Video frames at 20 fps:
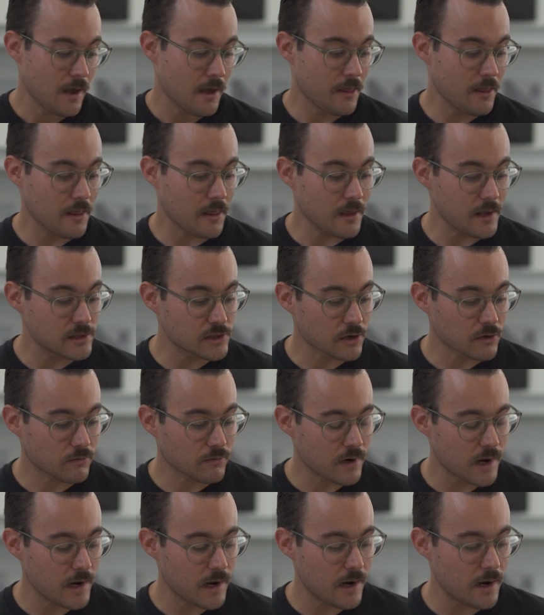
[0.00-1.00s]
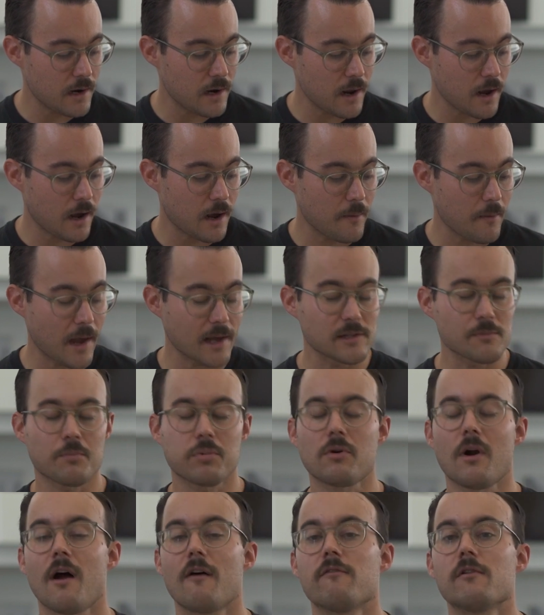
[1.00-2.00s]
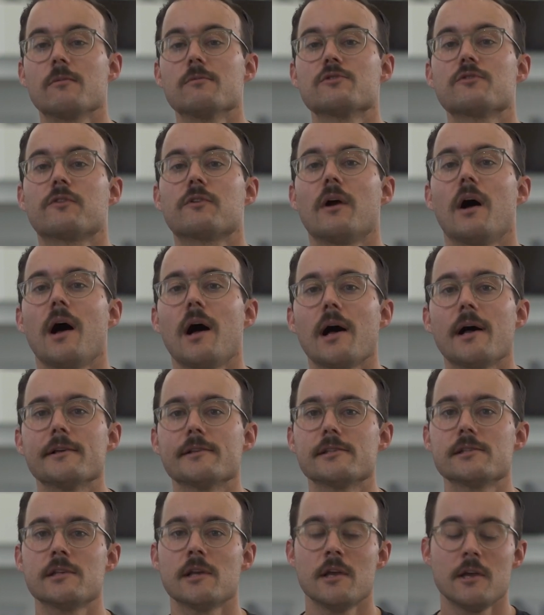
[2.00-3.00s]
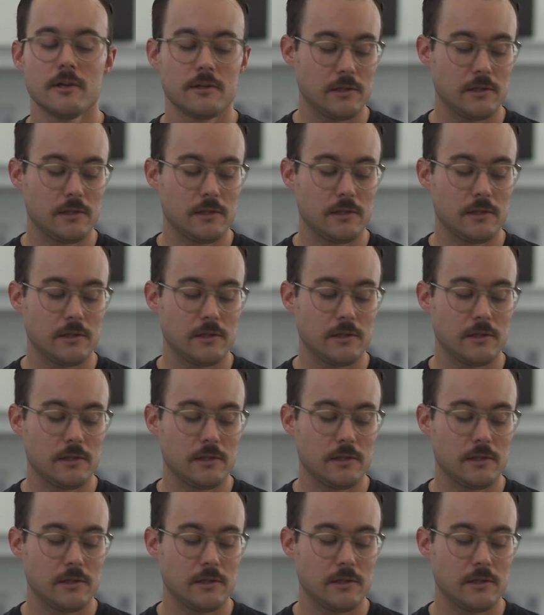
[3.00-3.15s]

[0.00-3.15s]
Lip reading: These are written as proverbs for us